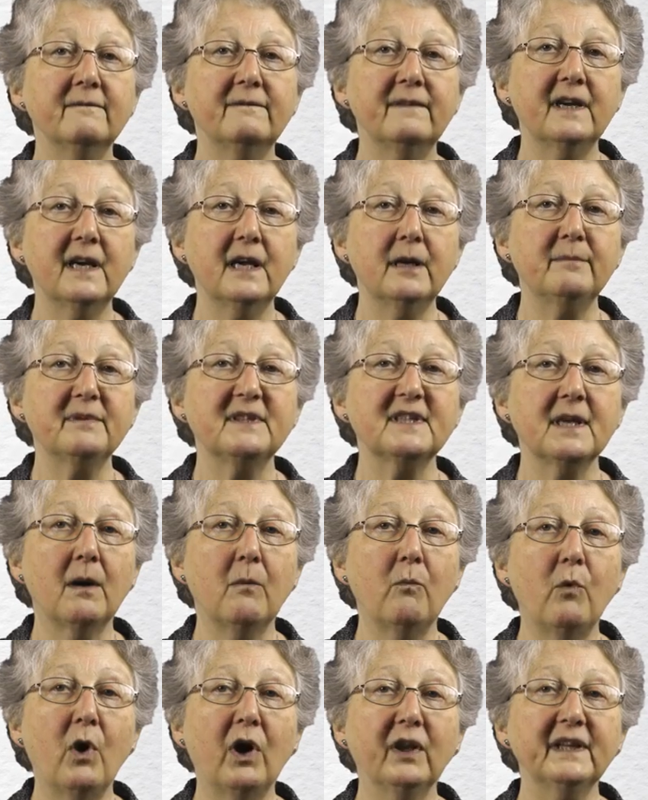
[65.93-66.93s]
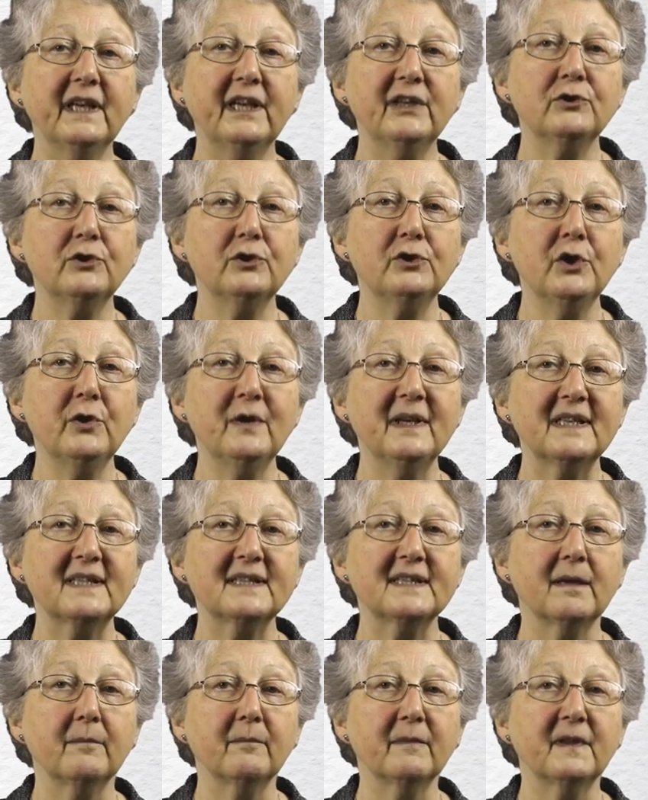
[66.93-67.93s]
Verb someone into doing
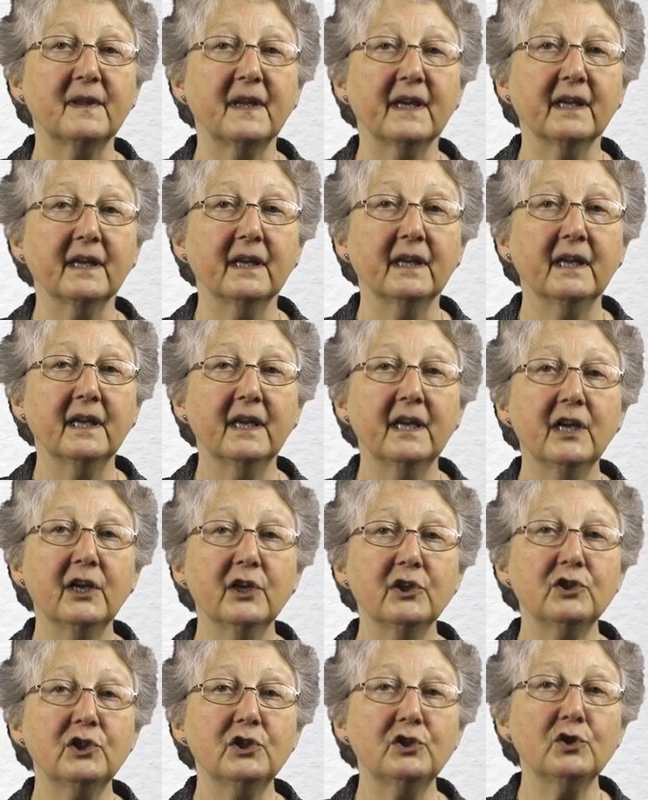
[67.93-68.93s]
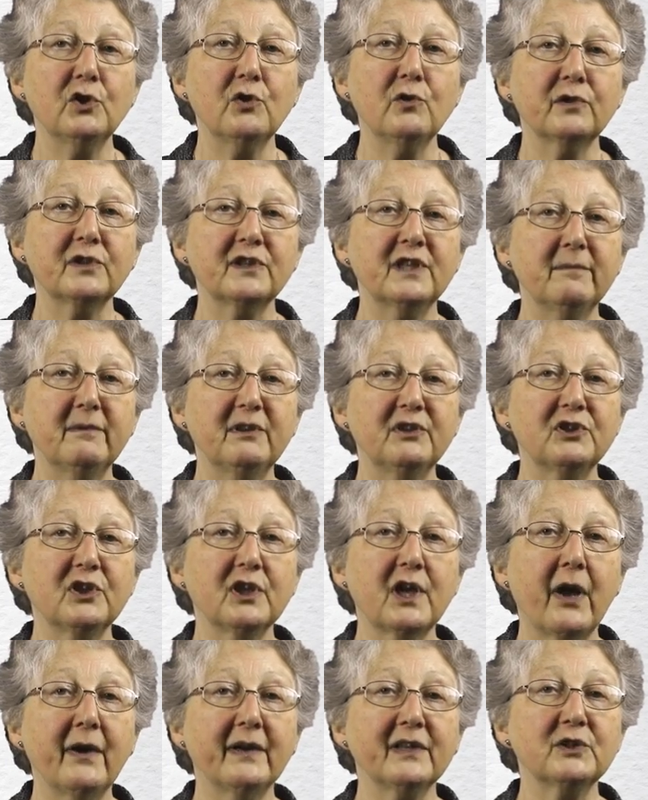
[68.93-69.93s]
something, "she talked him
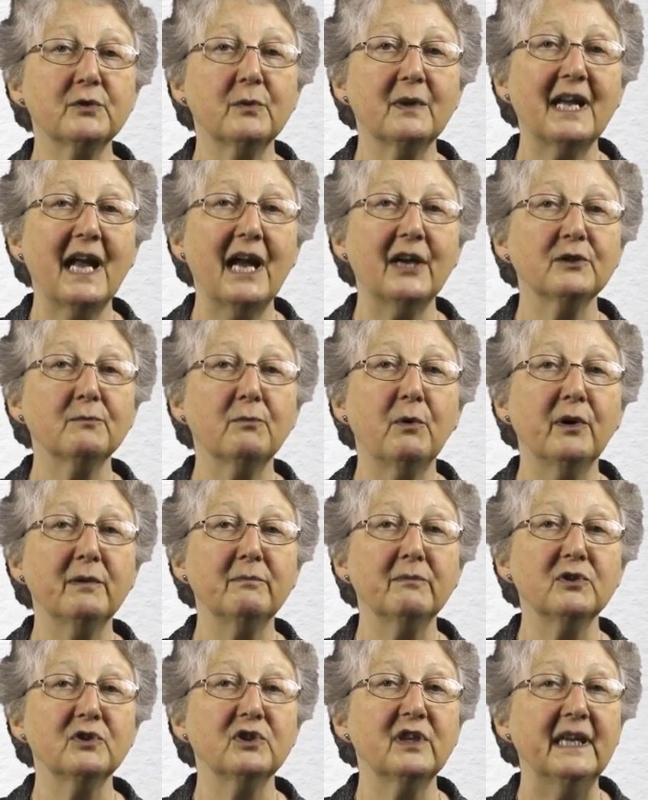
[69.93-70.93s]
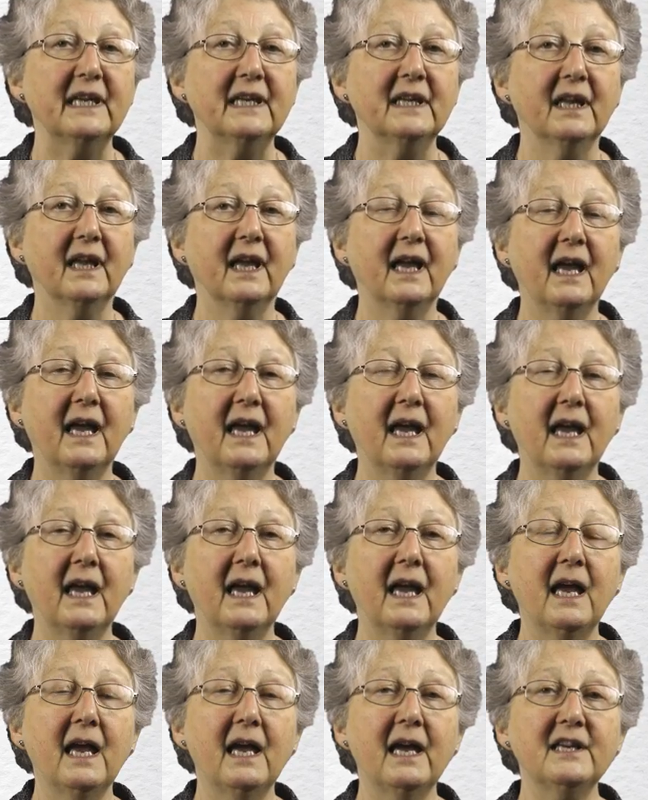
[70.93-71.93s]
into going to a cash point machine,"
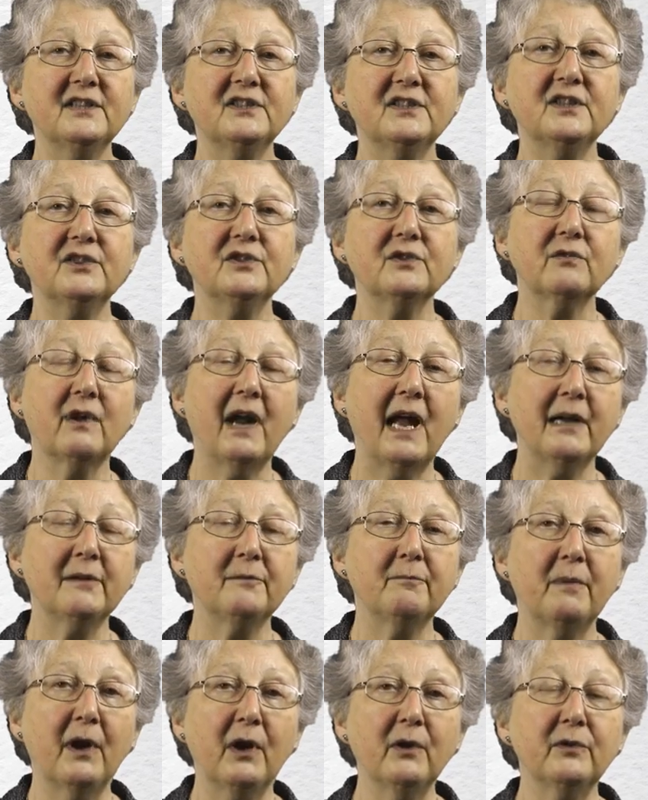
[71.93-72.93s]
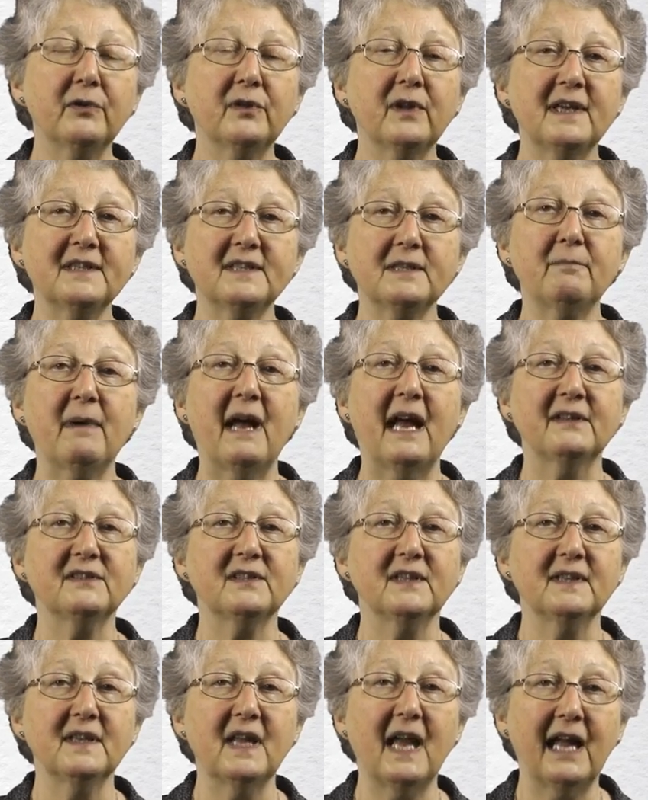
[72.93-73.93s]
is described both as a
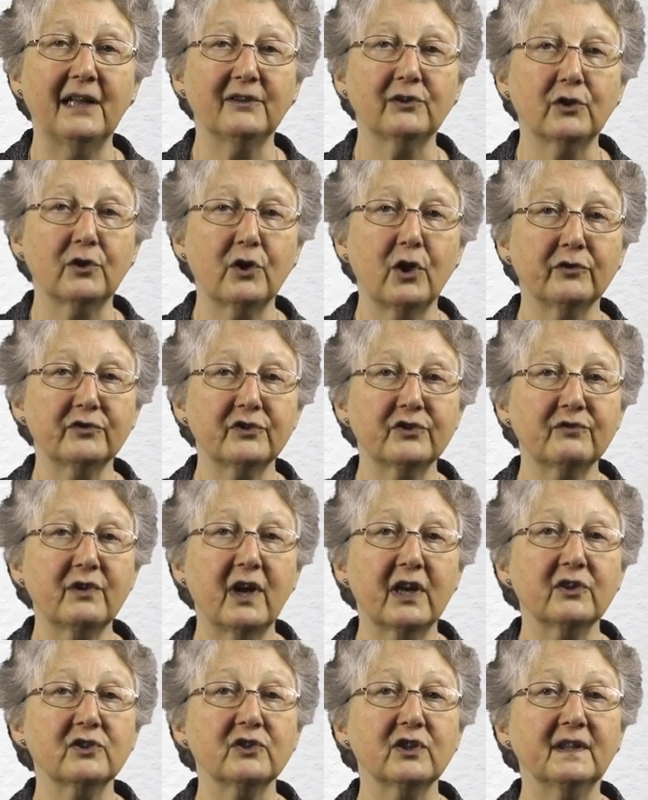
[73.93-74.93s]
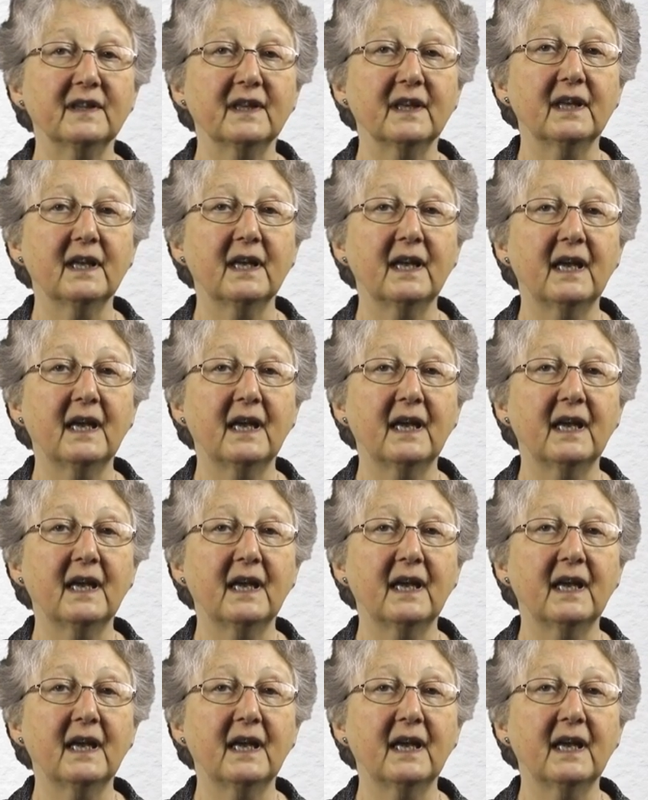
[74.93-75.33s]
pattern and a construction.